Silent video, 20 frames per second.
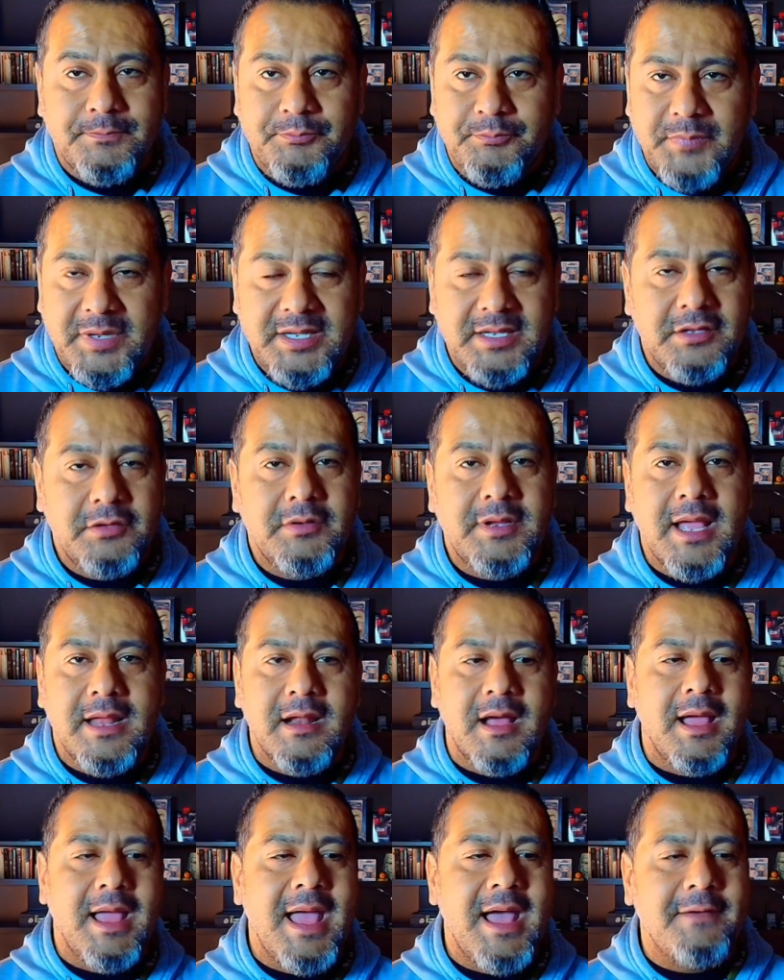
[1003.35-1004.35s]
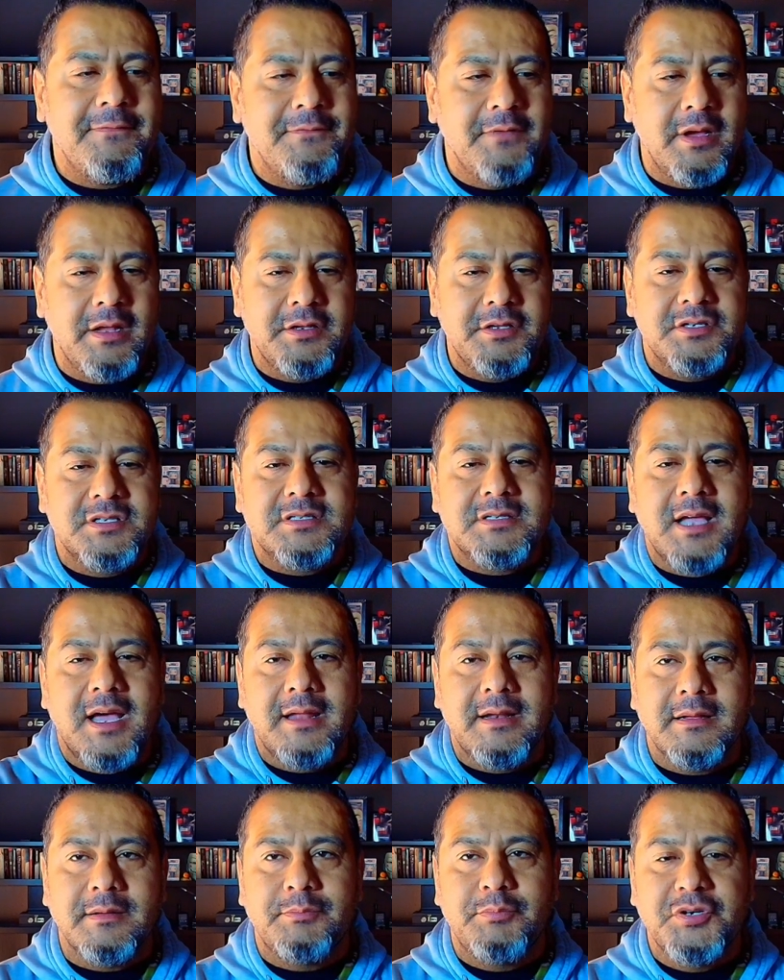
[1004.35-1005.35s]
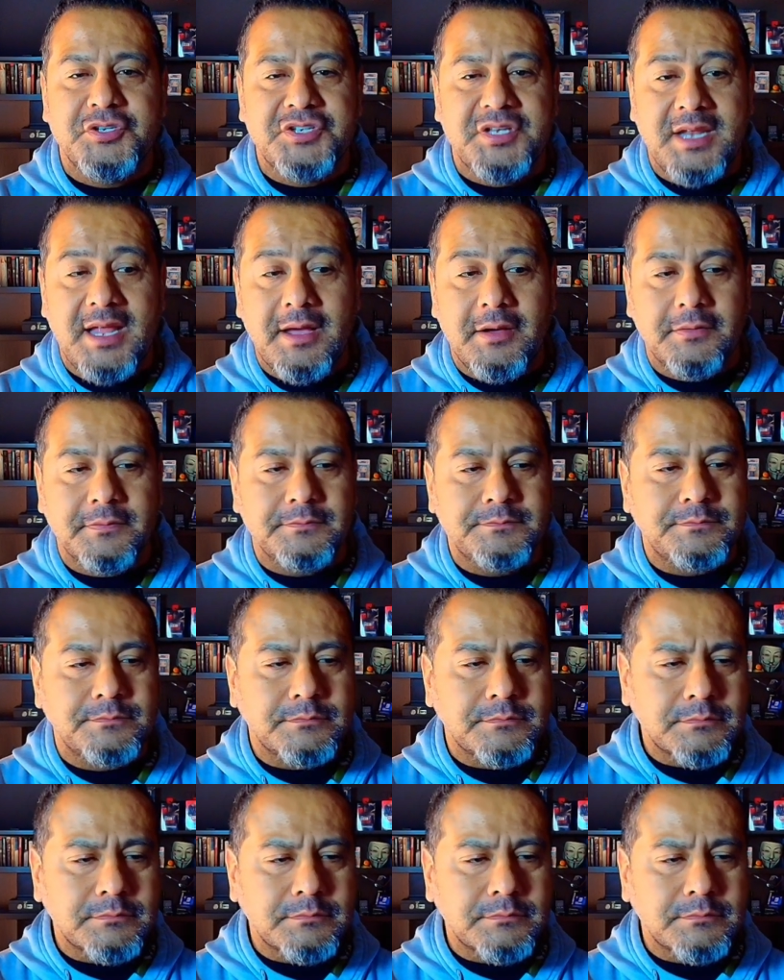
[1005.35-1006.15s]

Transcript: meaning you cannot have fun. You just got to push it out.